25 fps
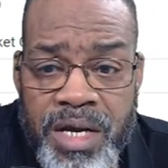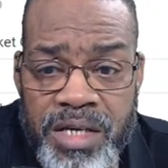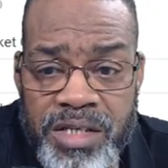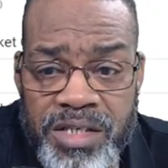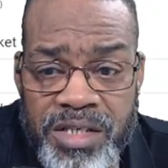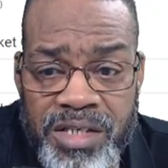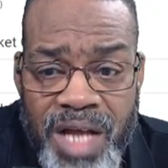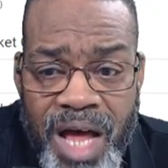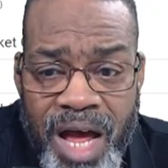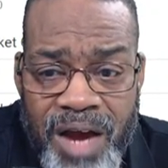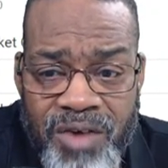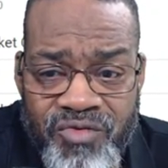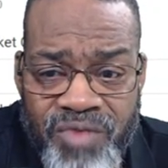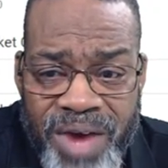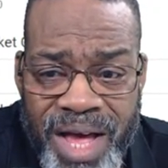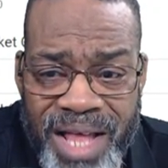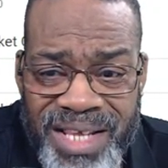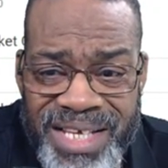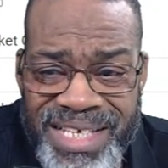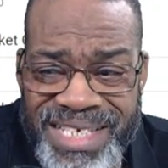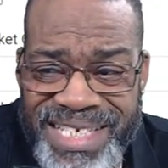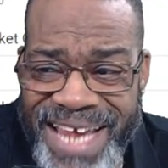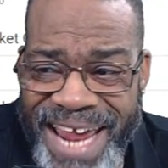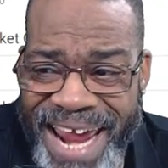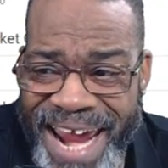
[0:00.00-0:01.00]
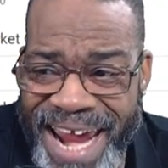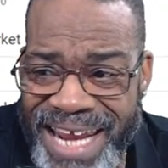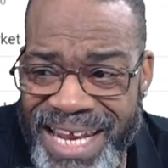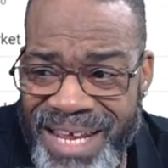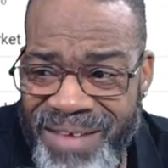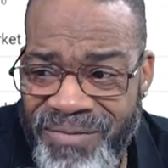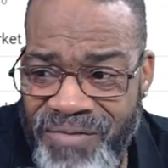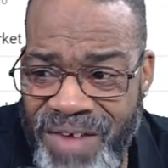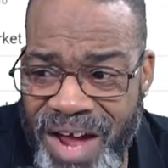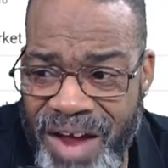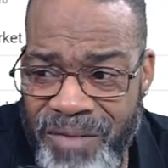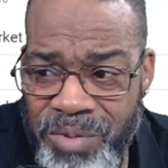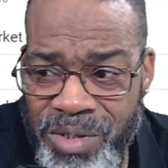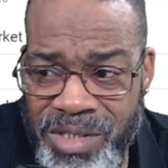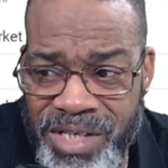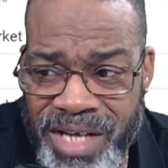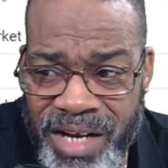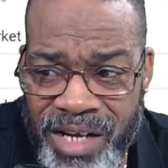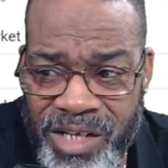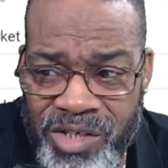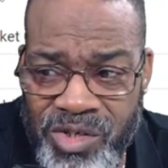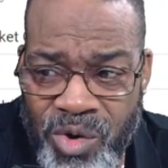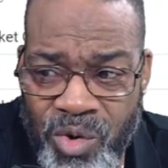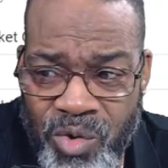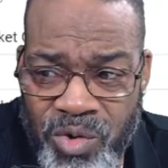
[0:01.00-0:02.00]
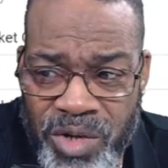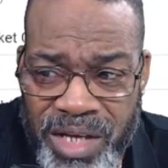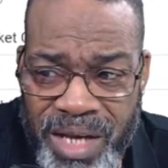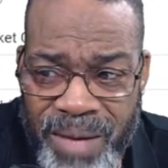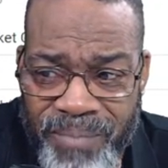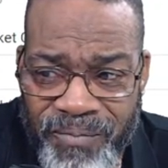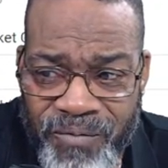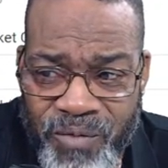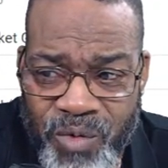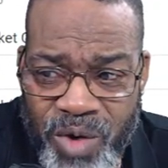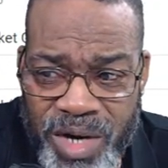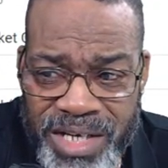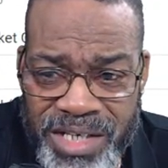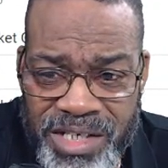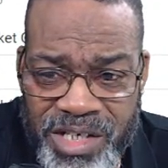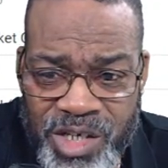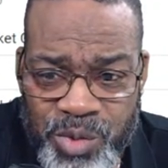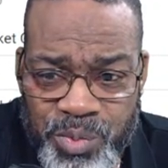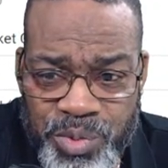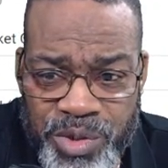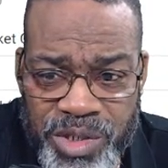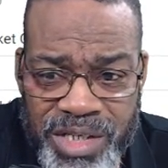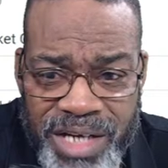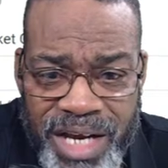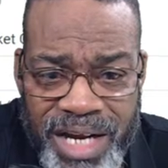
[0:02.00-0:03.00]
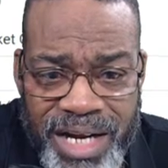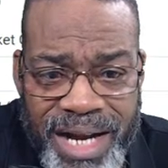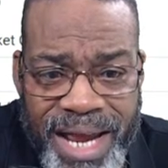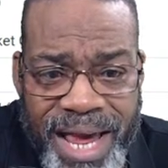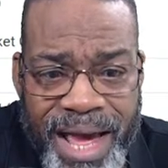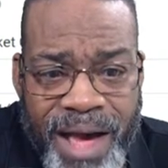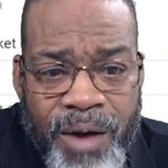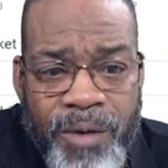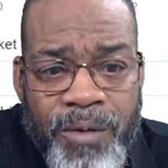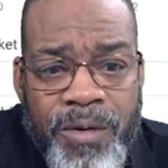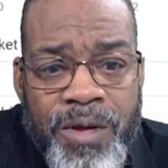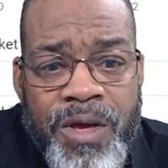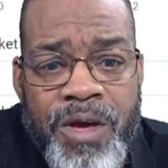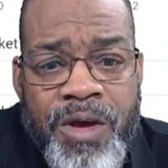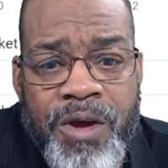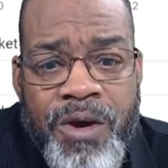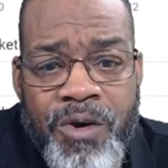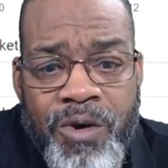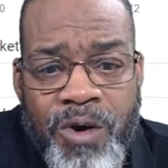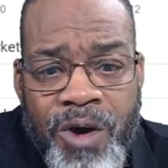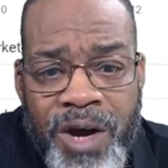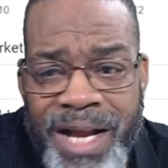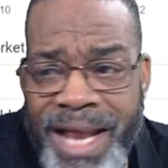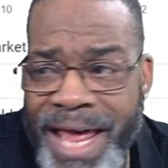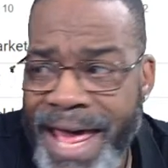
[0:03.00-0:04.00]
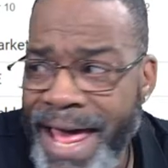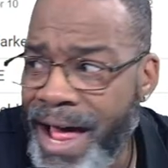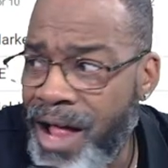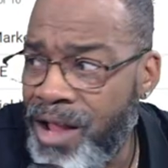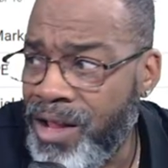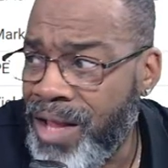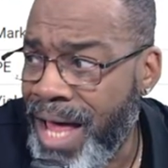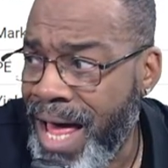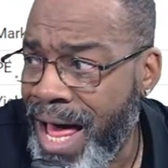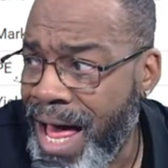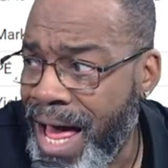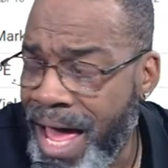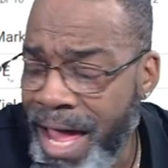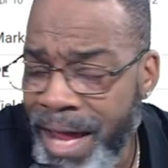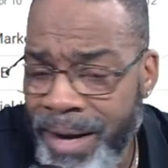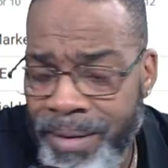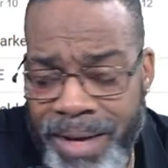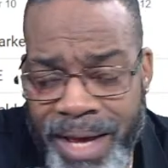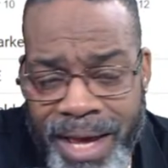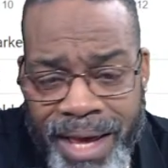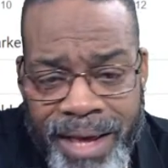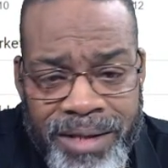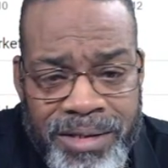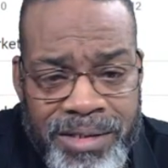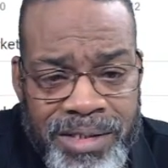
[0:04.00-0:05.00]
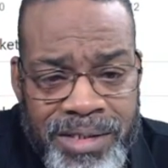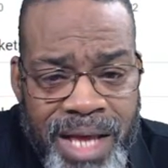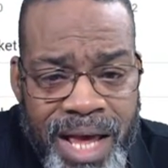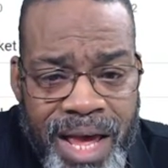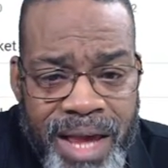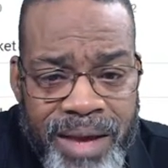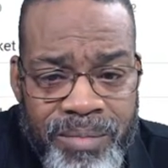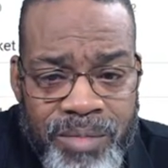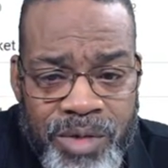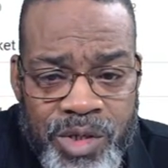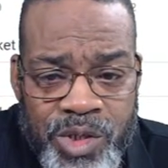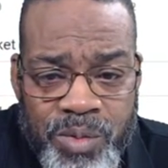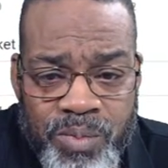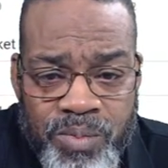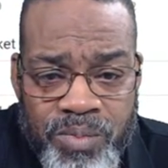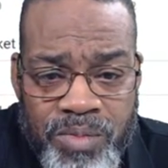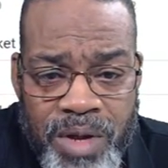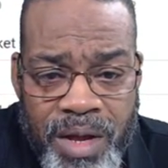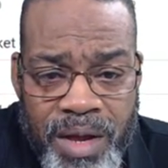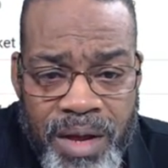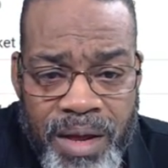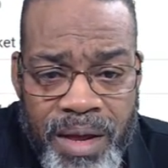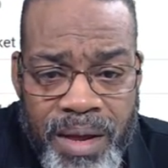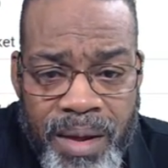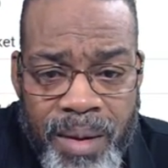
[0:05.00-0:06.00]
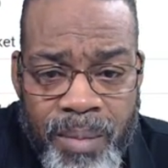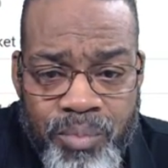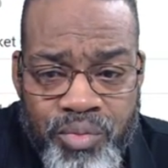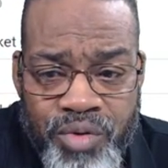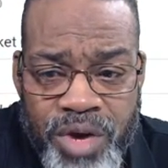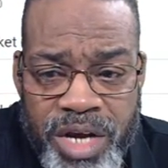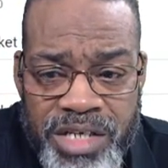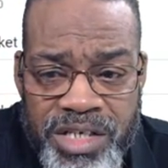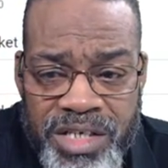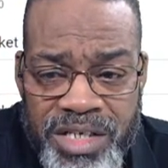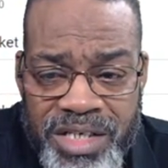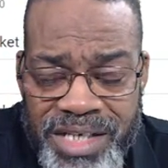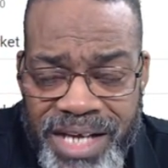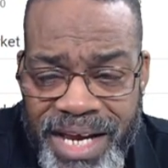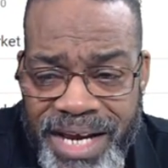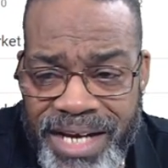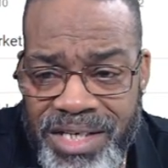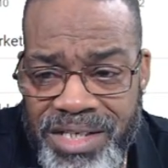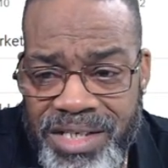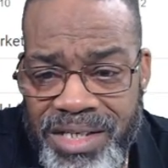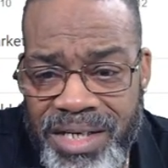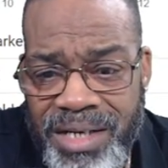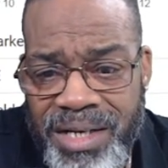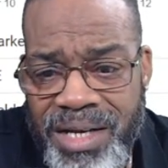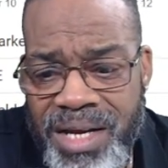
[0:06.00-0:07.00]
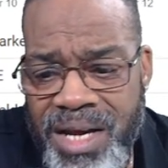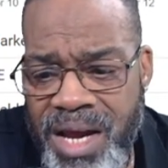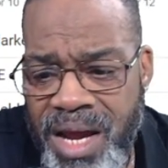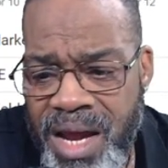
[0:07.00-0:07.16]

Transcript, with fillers: Stock rallies 85%. It's only up 46% now on Alzheimer's um, presentation.